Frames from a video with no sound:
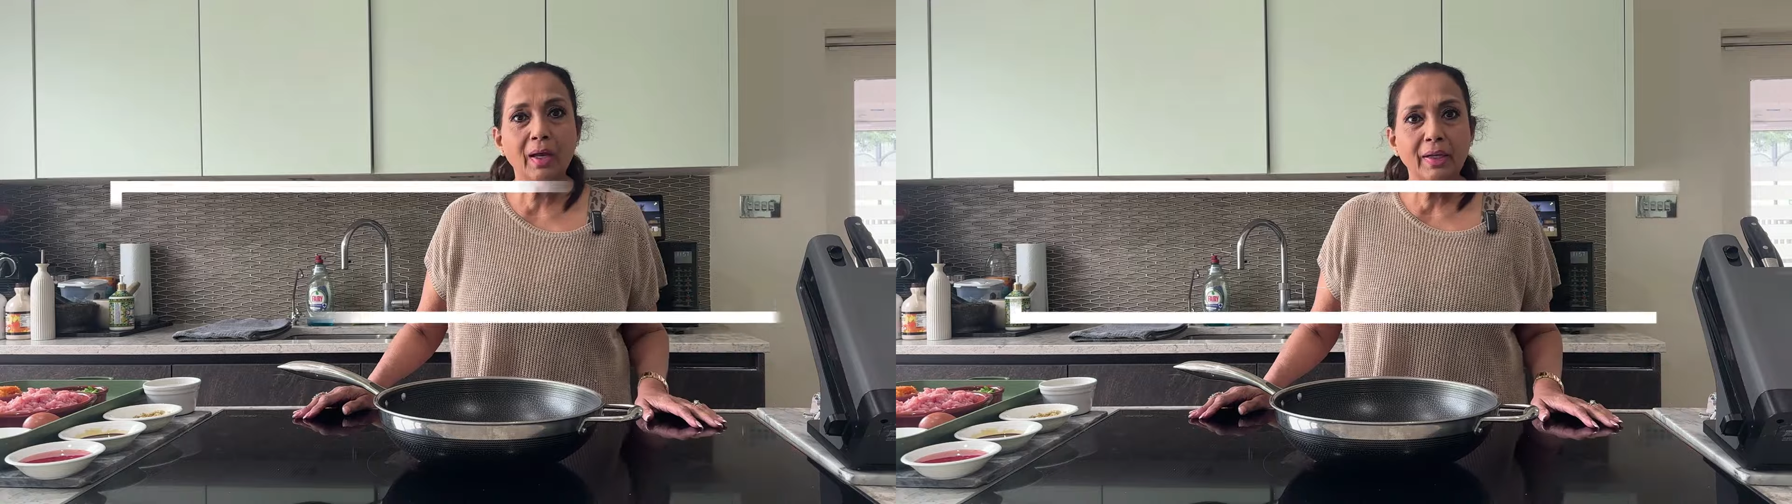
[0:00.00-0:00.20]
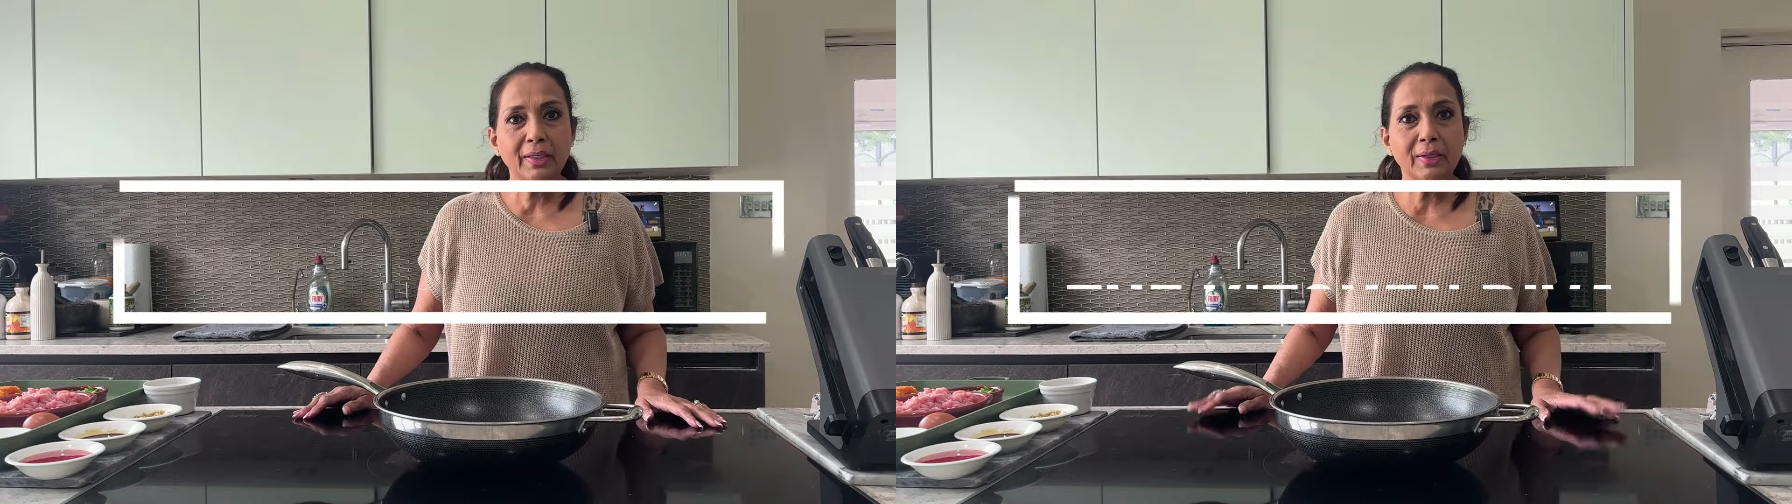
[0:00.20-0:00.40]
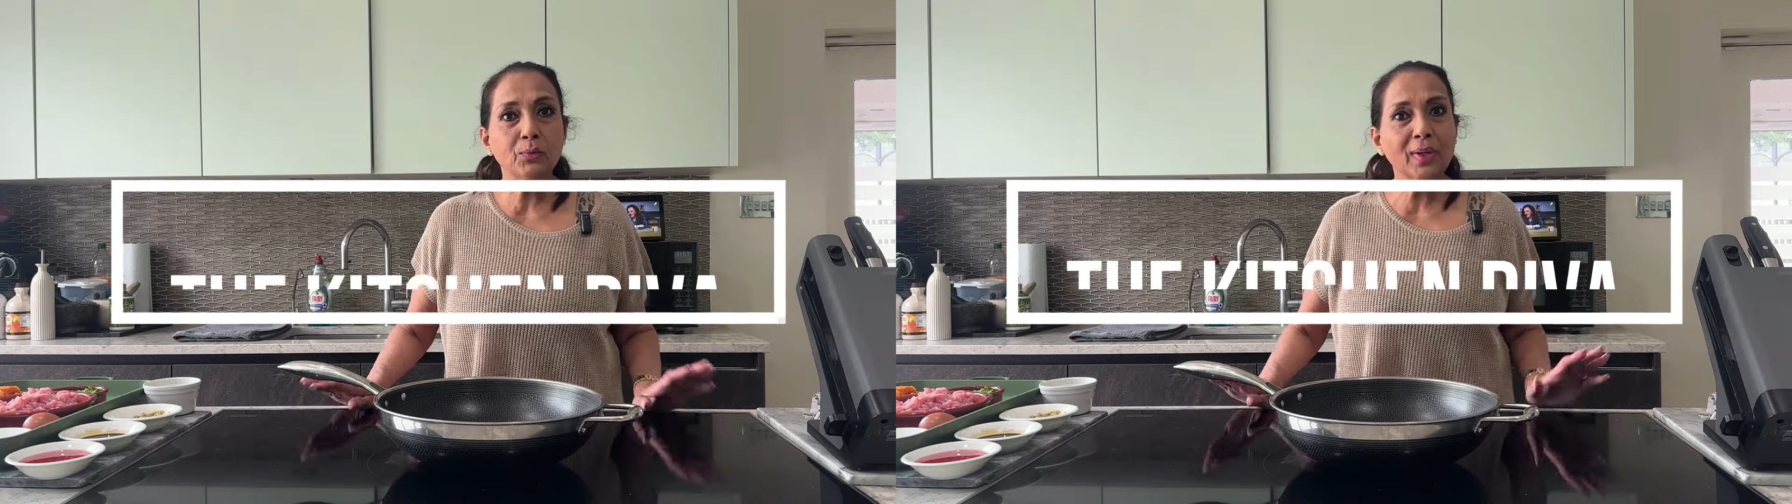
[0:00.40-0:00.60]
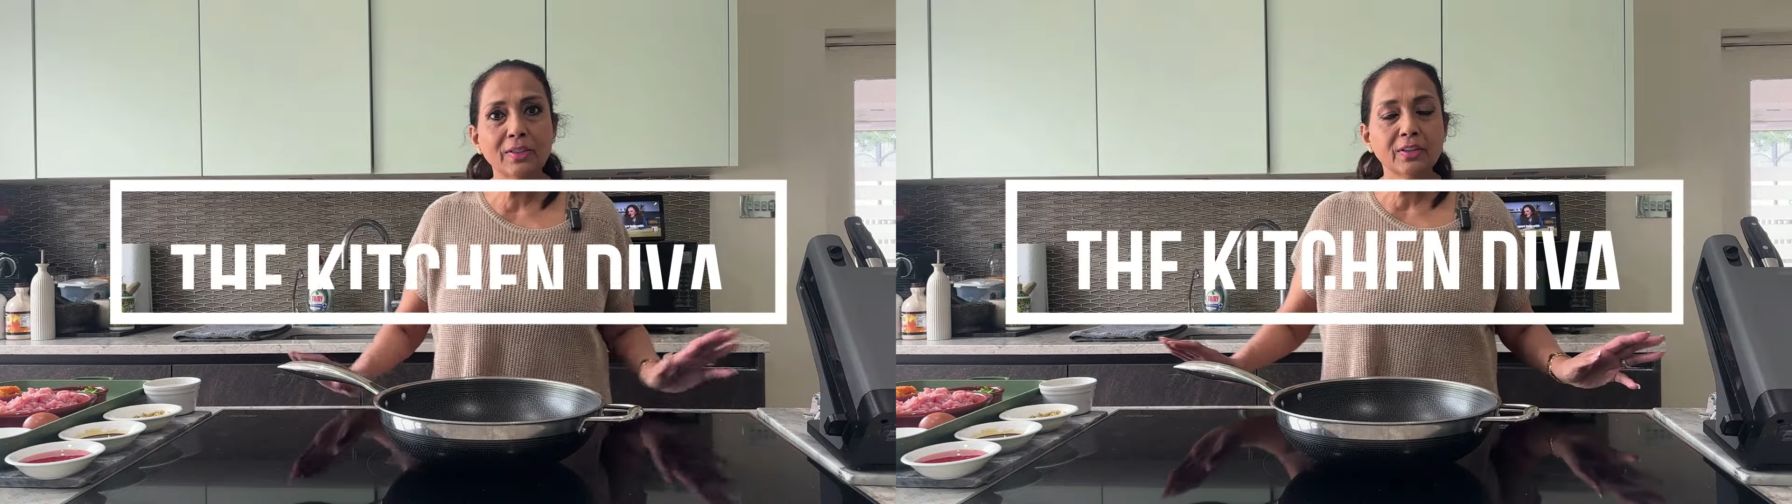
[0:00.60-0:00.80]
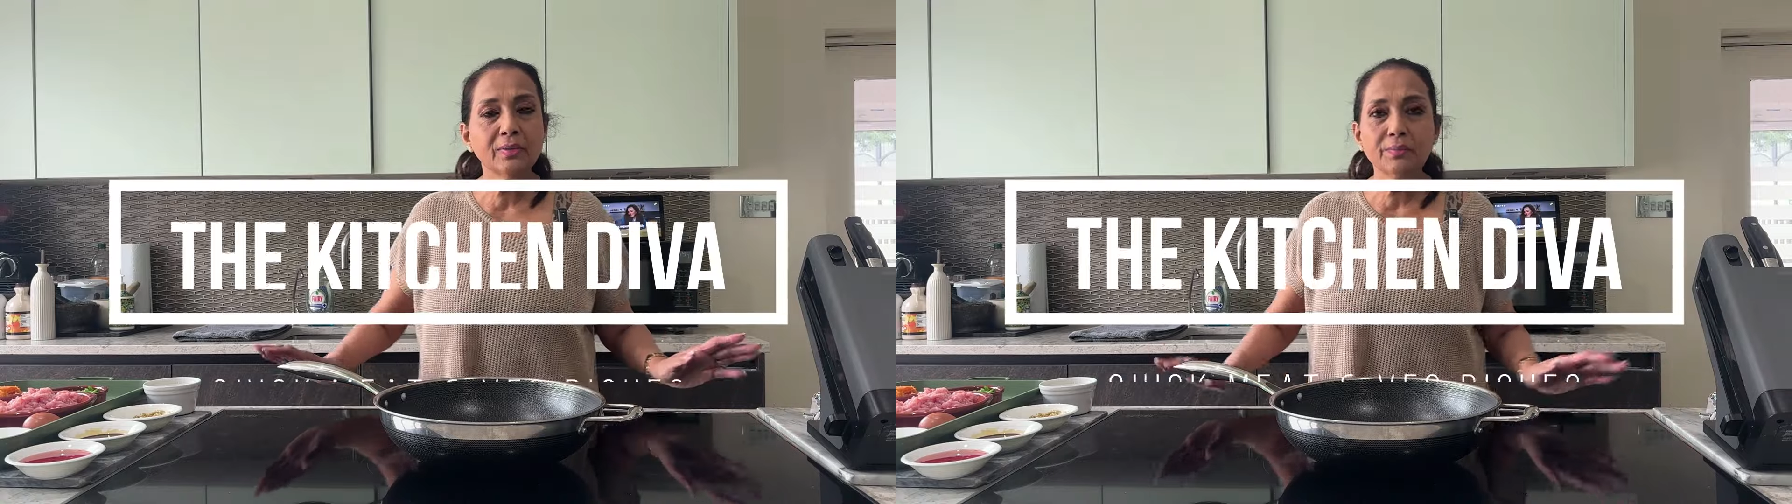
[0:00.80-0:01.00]
Hi, and
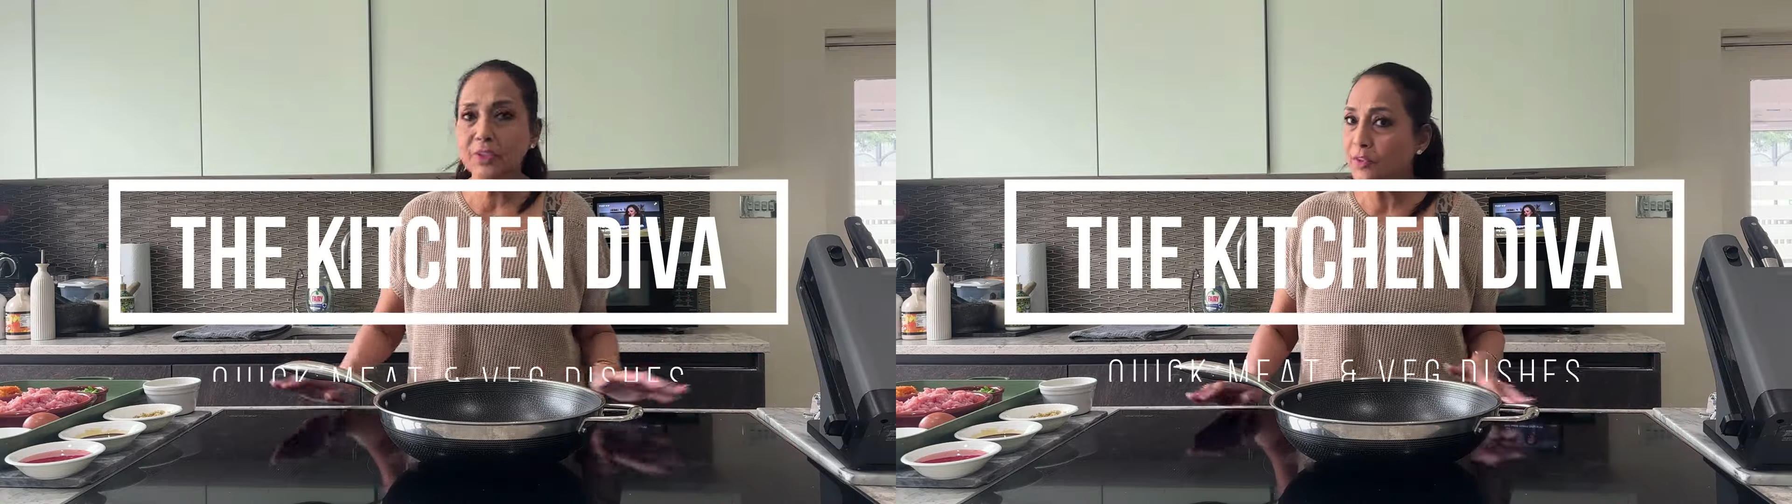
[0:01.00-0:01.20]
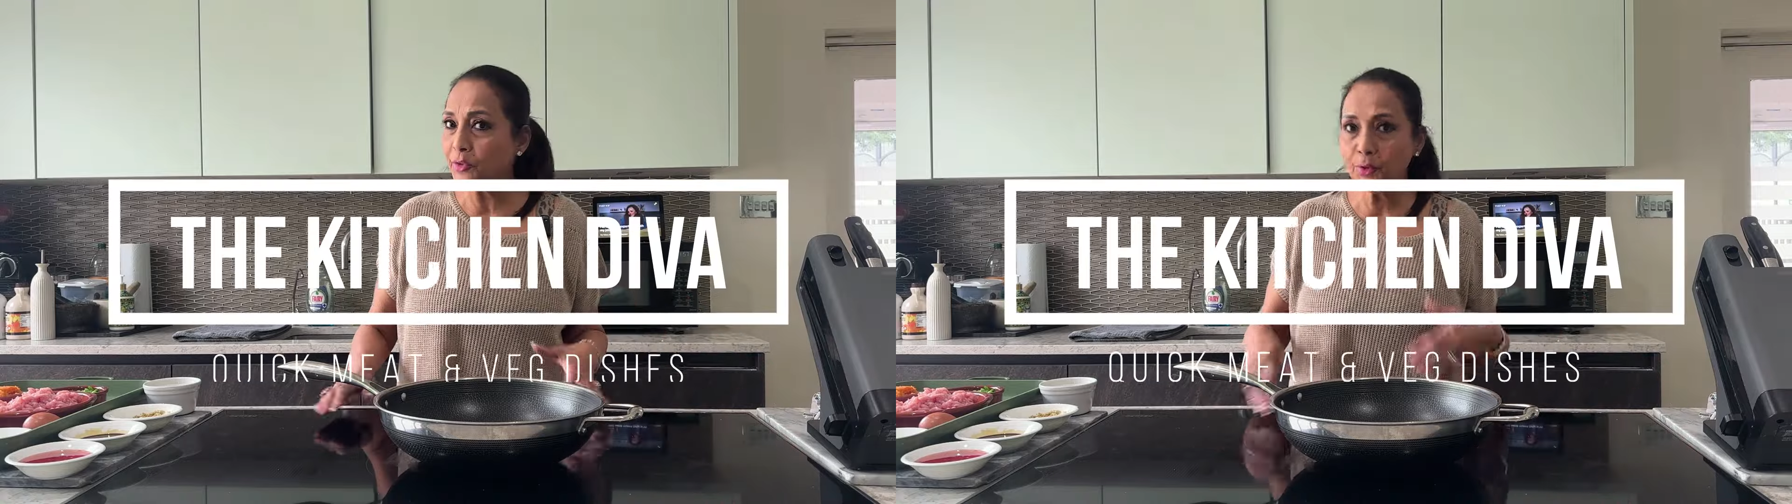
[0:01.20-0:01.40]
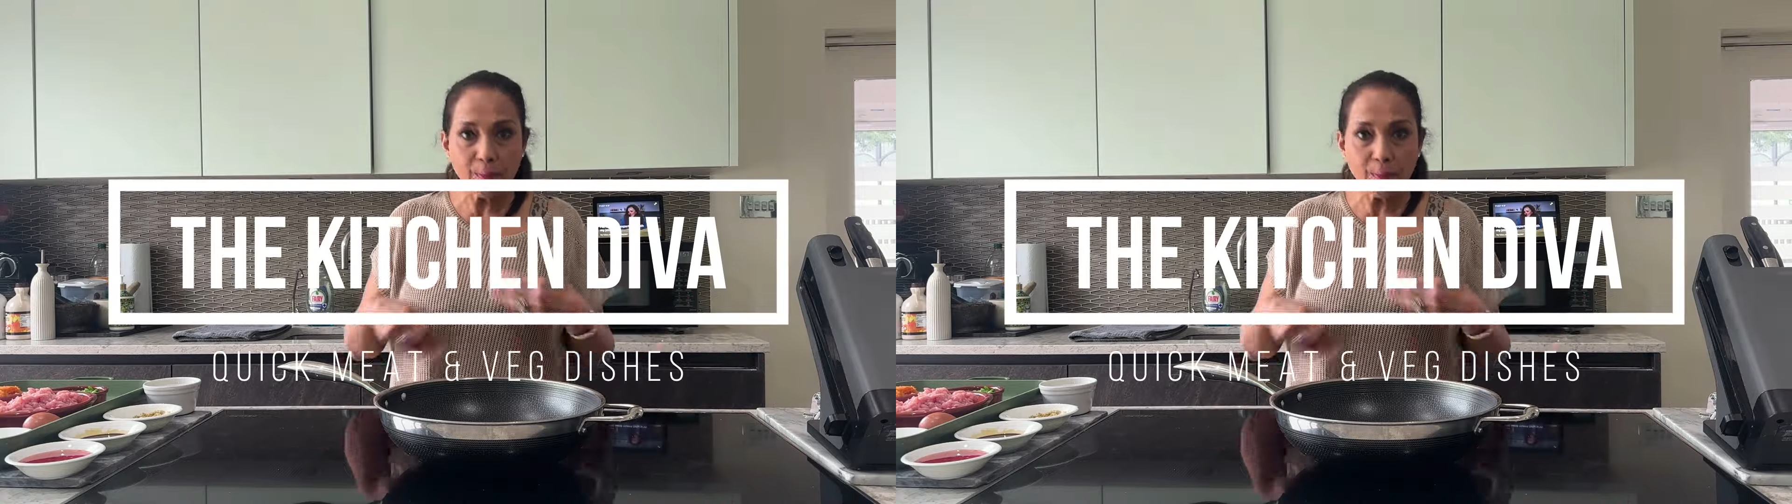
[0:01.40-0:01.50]
welcome to